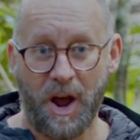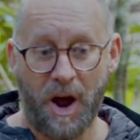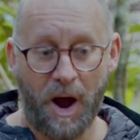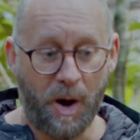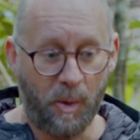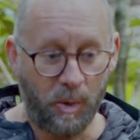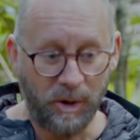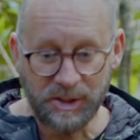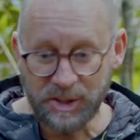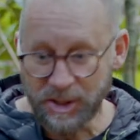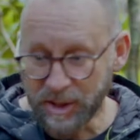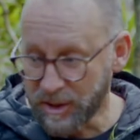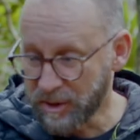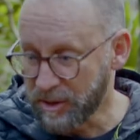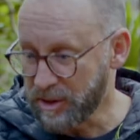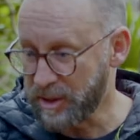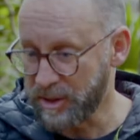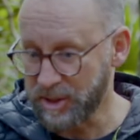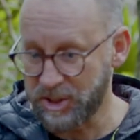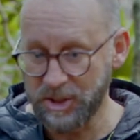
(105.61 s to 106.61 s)
I want you to
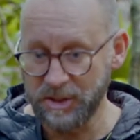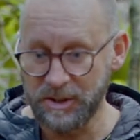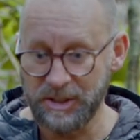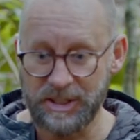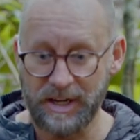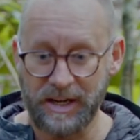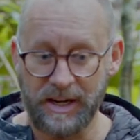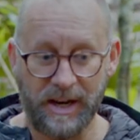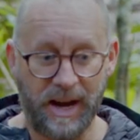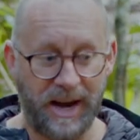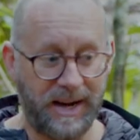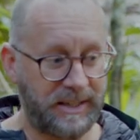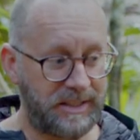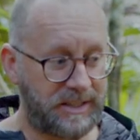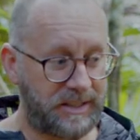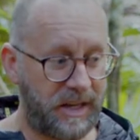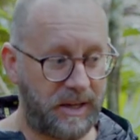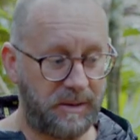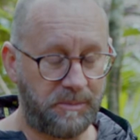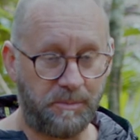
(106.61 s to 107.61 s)
look at the shoes here. And he
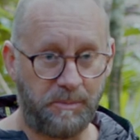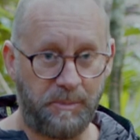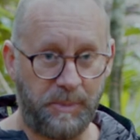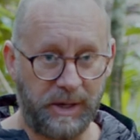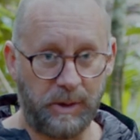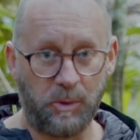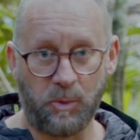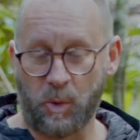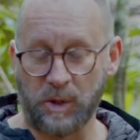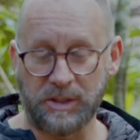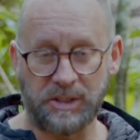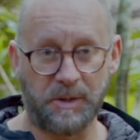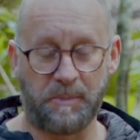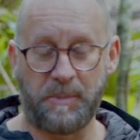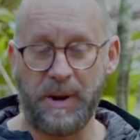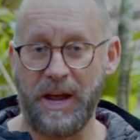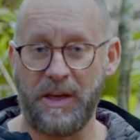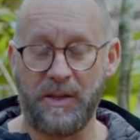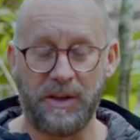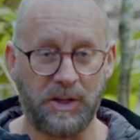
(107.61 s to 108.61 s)
said, pick what's the
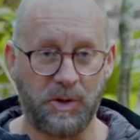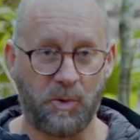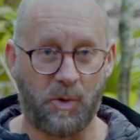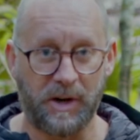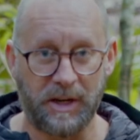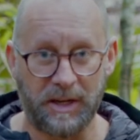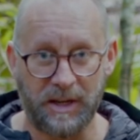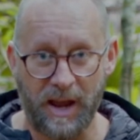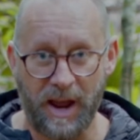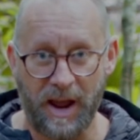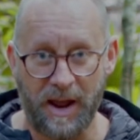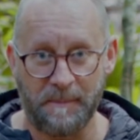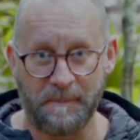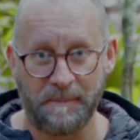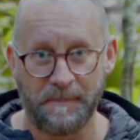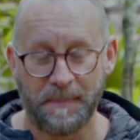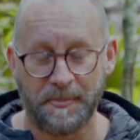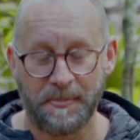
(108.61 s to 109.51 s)
pair that you want to get.